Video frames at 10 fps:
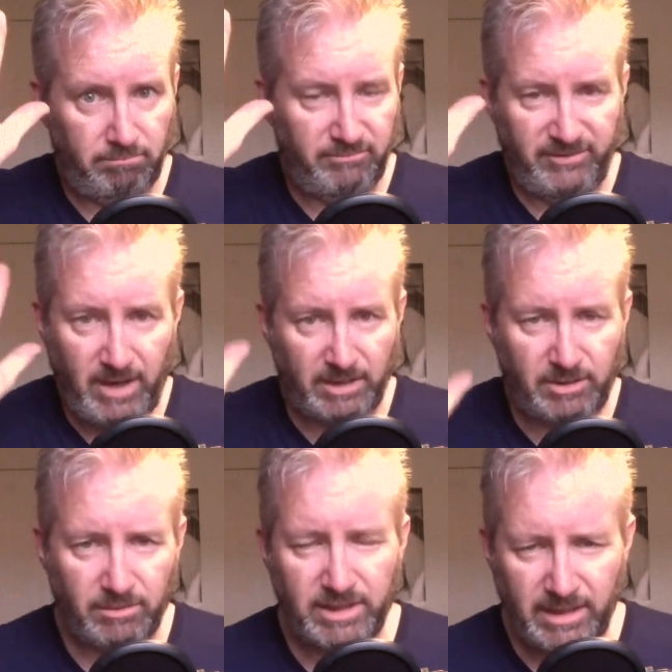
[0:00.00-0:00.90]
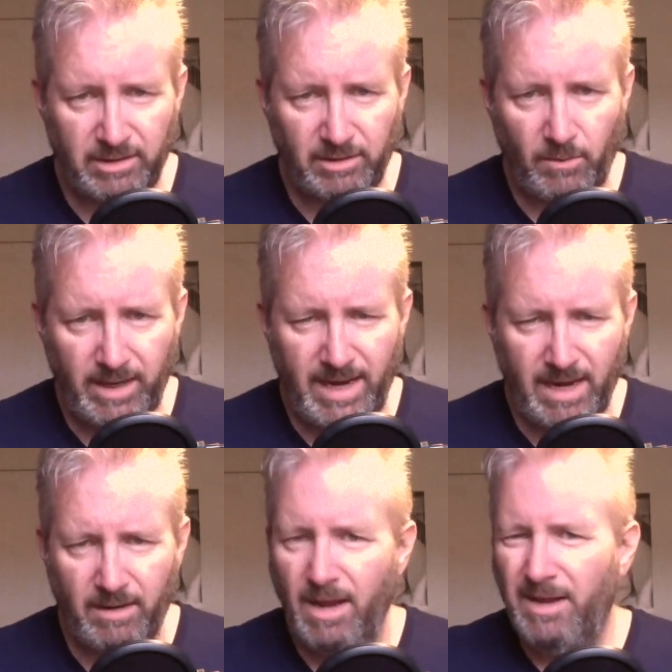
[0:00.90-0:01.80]
Fires all six on the way
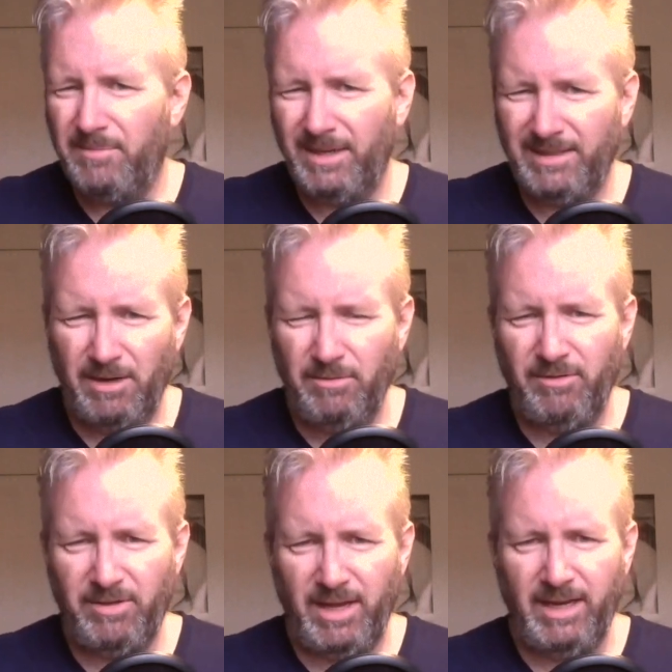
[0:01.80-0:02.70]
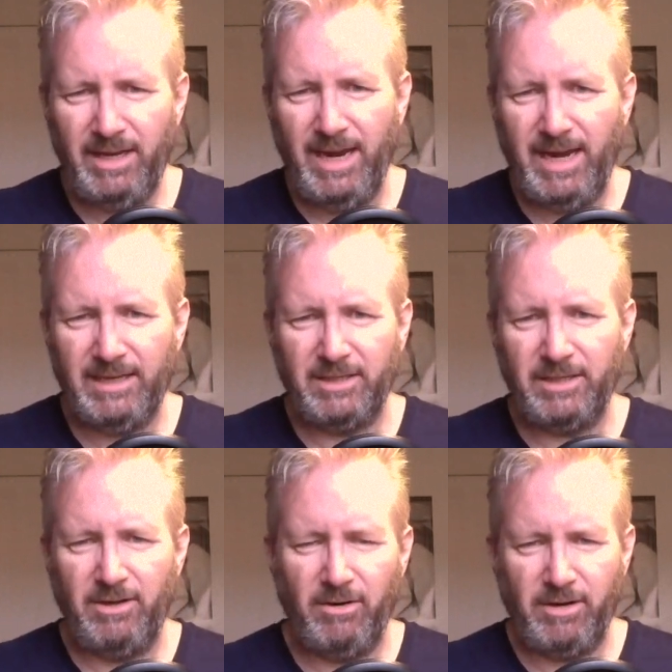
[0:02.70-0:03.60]
down. But I don't think he has to
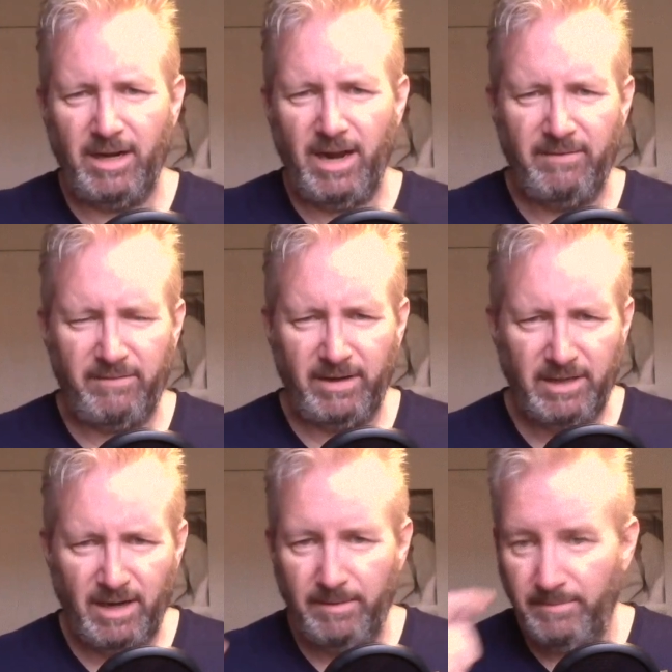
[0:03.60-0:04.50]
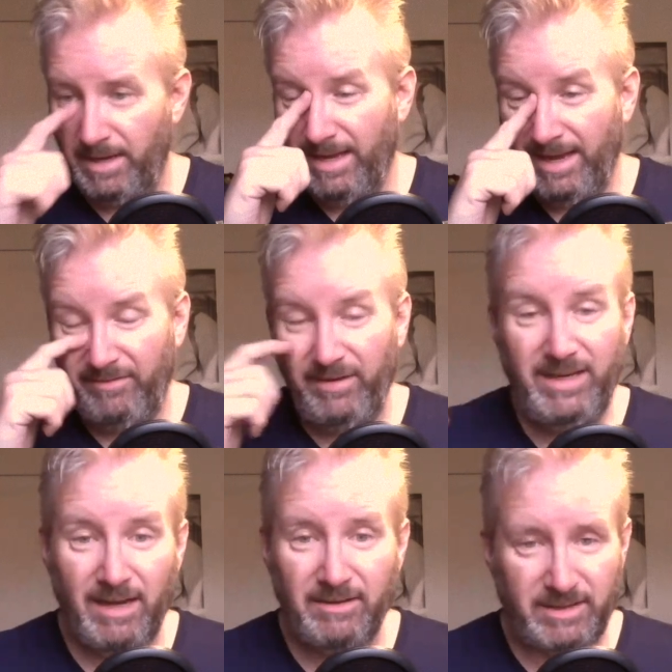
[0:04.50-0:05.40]
cock it every time. If he
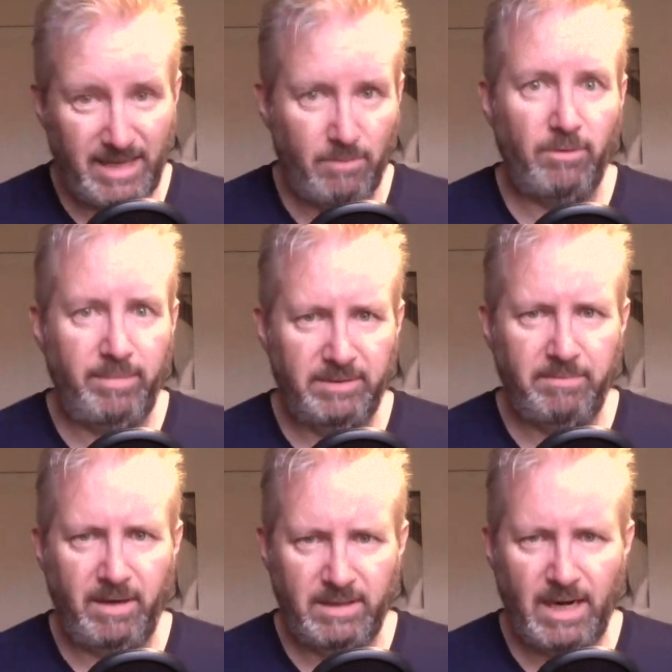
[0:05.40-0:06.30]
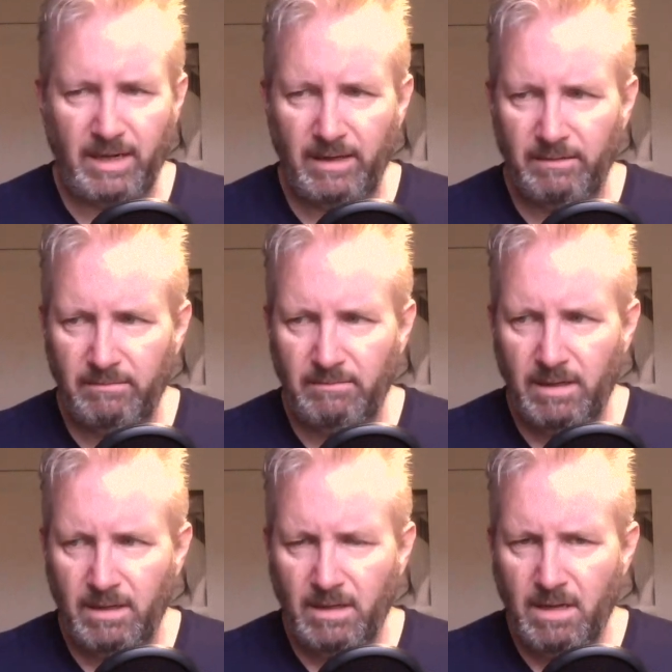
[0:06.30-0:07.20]
does, that would be spectacular.
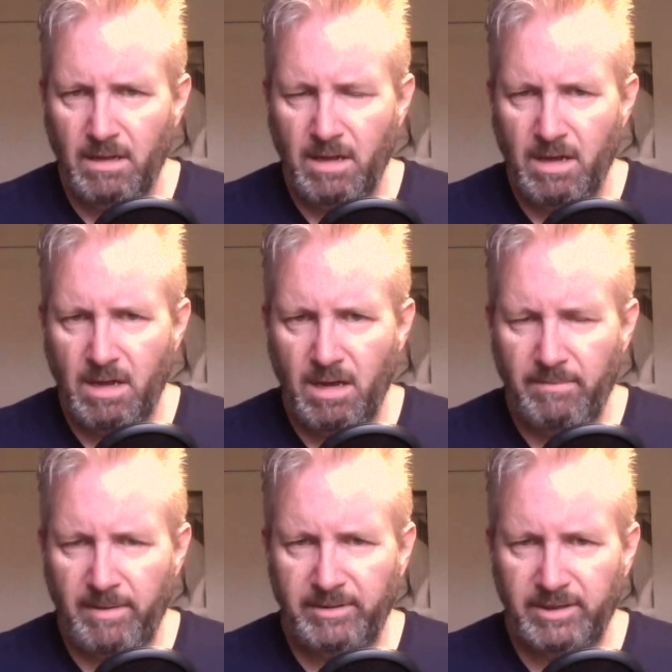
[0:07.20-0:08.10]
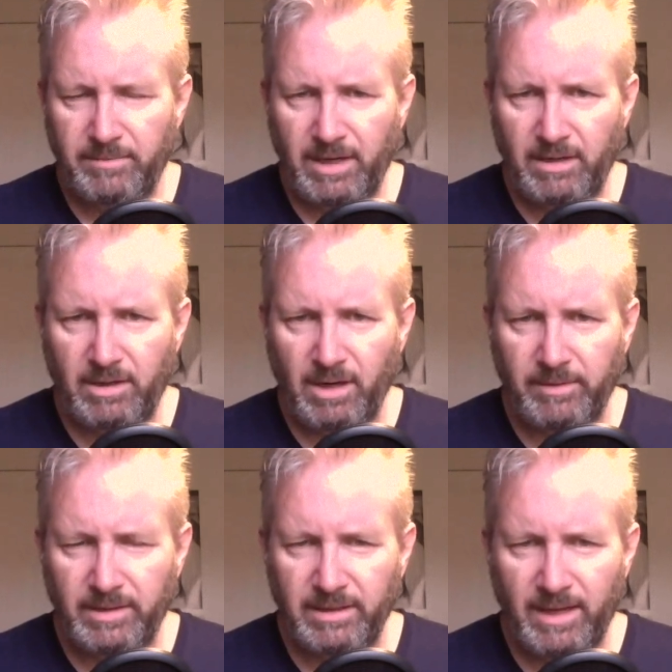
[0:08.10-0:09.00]
Uh, maybe somebody could
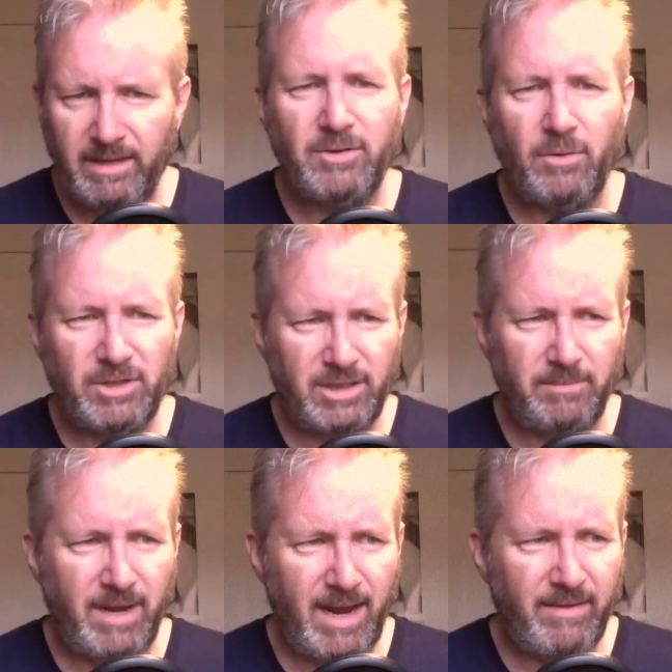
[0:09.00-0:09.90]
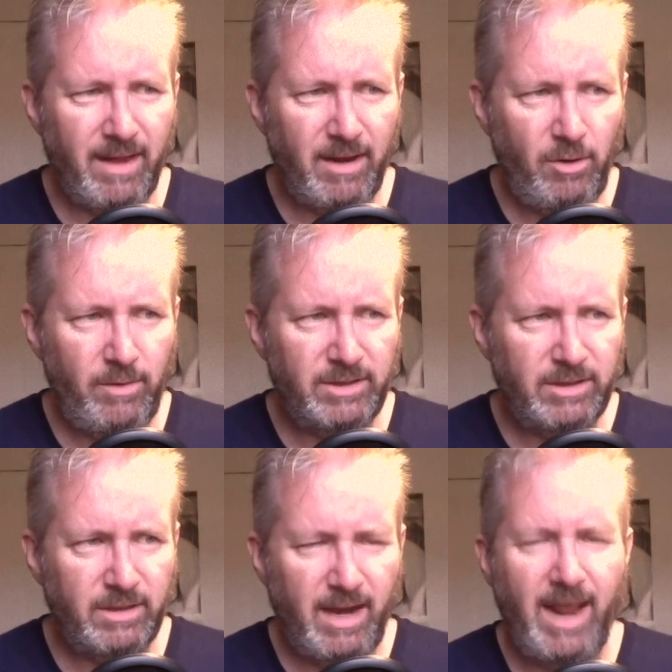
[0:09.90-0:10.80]
comment on that. There's always somebody out there who
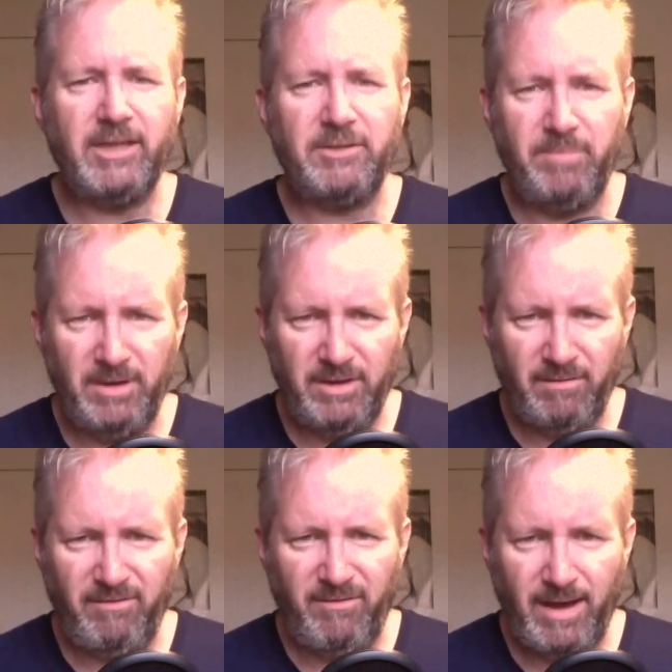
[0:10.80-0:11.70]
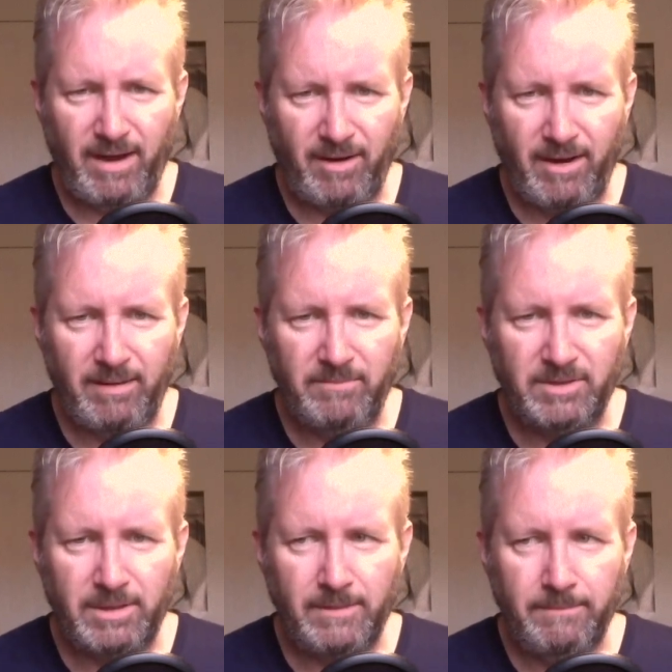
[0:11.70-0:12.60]
is an expert on firearms.